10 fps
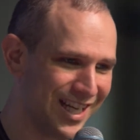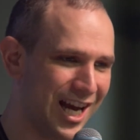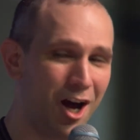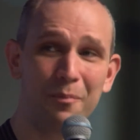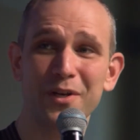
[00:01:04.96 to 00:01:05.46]

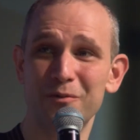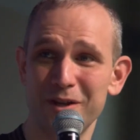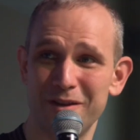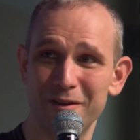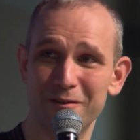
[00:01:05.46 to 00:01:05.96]
I'll be
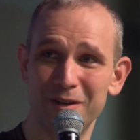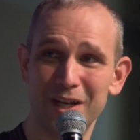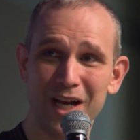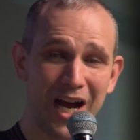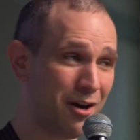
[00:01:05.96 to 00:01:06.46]
with you.
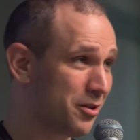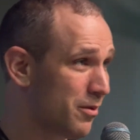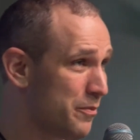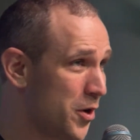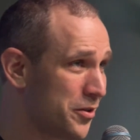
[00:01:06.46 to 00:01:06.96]
I was
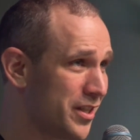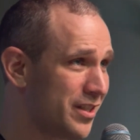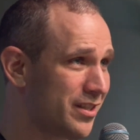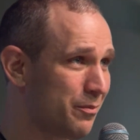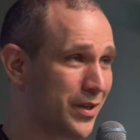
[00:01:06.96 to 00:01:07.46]
with
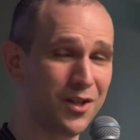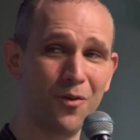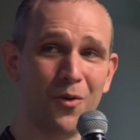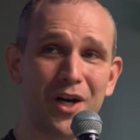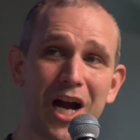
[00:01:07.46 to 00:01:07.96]
Moses, but
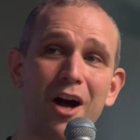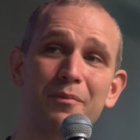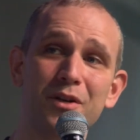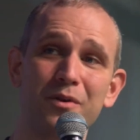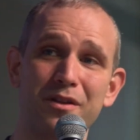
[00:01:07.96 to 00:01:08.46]
don't worry, I'll
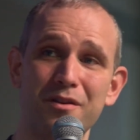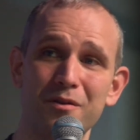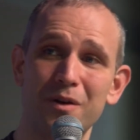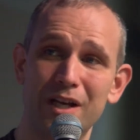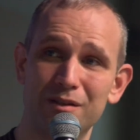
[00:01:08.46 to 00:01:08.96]
be with
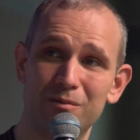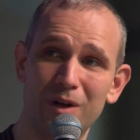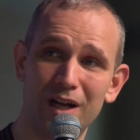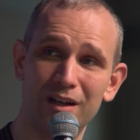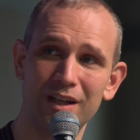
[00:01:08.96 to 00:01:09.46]
you as
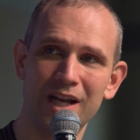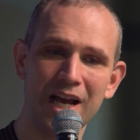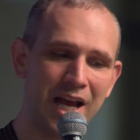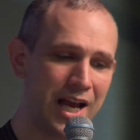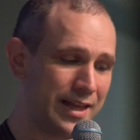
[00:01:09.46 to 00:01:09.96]
well.
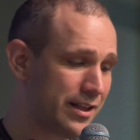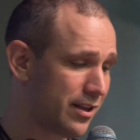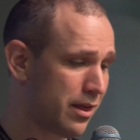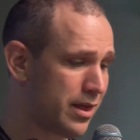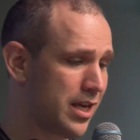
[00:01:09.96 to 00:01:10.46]
And that's
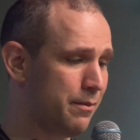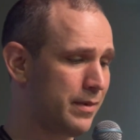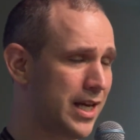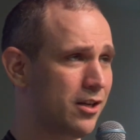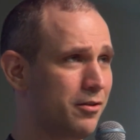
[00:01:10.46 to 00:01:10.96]
a
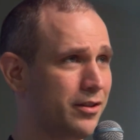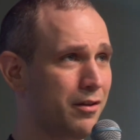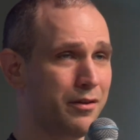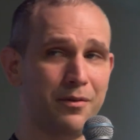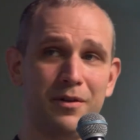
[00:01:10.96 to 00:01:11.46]
theme that goes
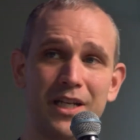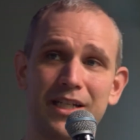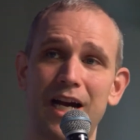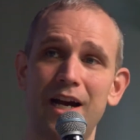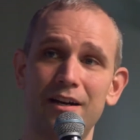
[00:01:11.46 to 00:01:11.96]
out through the
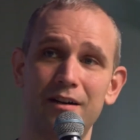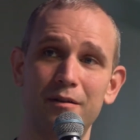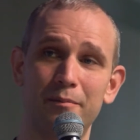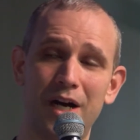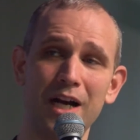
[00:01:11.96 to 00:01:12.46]
entire
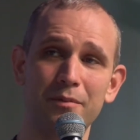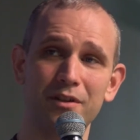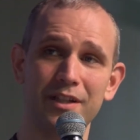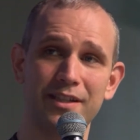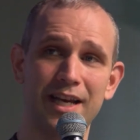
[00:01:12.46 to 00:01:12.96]

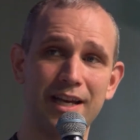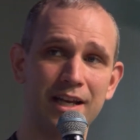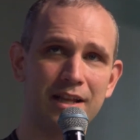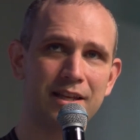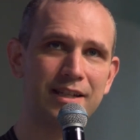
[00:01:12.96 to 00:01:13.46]
Bible is that
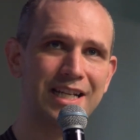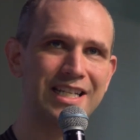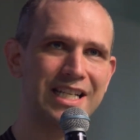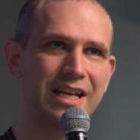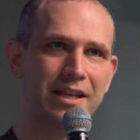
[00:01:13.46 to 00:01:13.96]
this
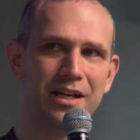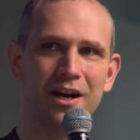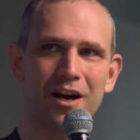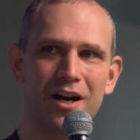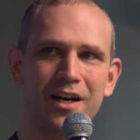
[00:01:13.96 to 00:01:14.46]
idea that
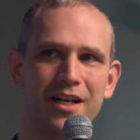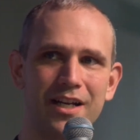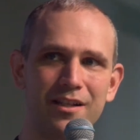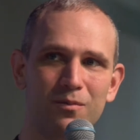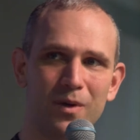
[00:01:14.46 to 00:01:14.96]
God
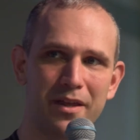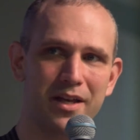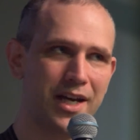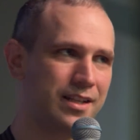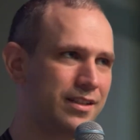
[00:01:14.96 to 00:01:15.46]
is with
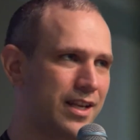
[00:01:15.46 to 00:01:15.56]
us,